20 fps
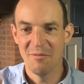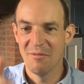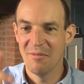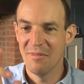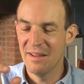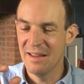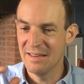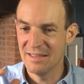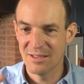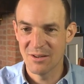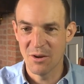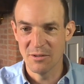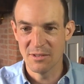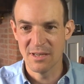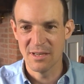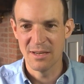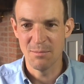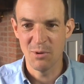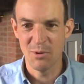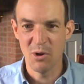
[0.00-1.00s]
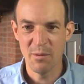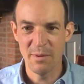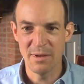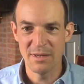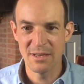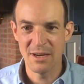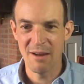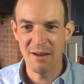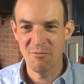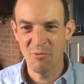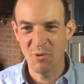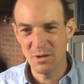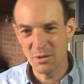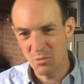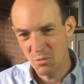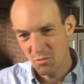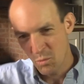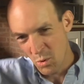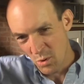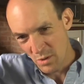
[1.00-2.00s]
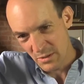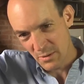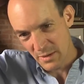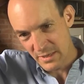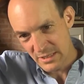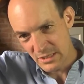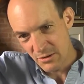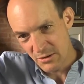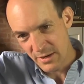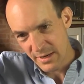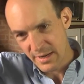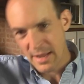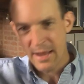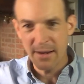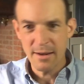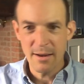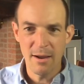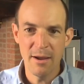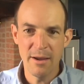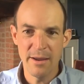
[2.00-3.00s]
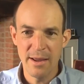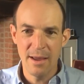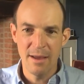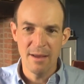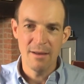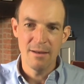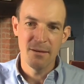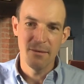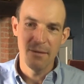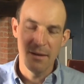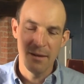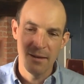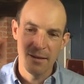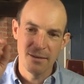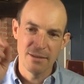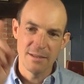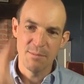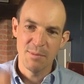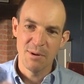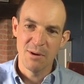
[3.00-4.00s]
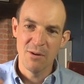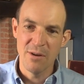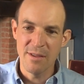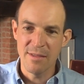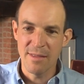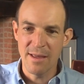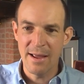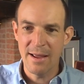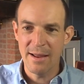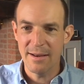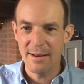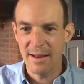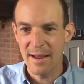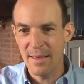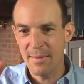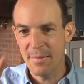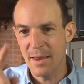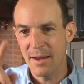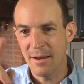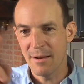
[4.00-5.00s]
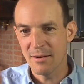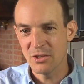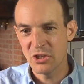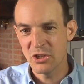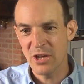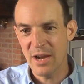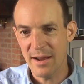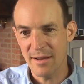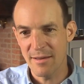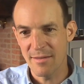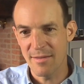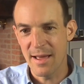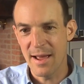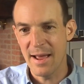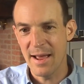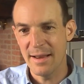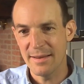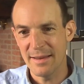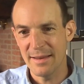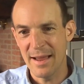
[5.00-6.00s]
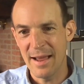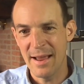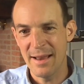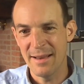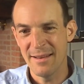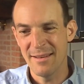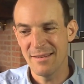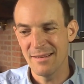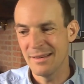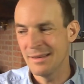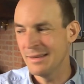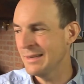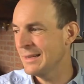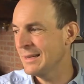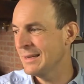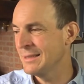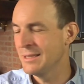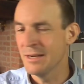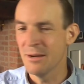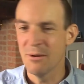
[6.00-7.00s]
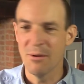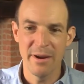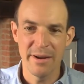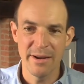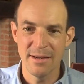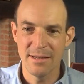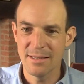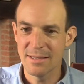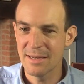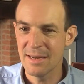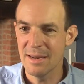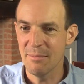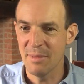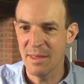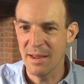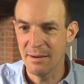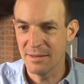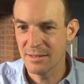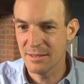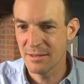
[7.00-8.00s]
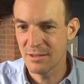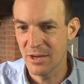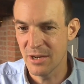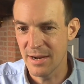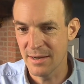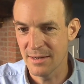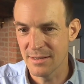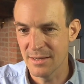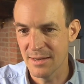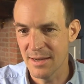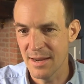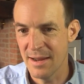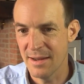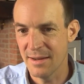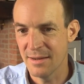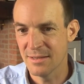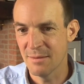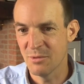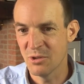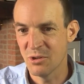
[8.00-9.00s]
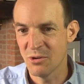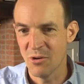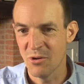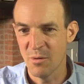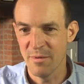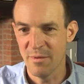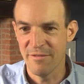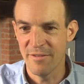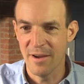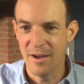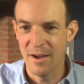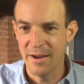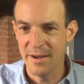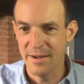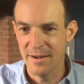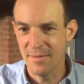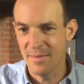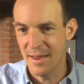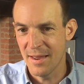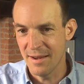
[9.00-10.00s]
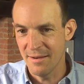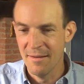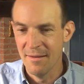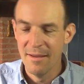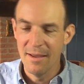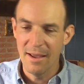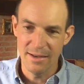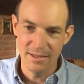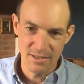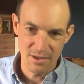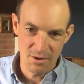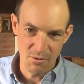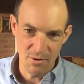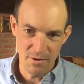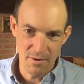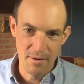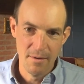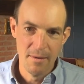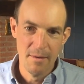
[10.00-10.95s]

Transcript: It's got to deployment time. What do I do again? I'll deploy that and then I'll check that, and do you know what? I'm going to skip that check today because I'm sure it'll be fine, and so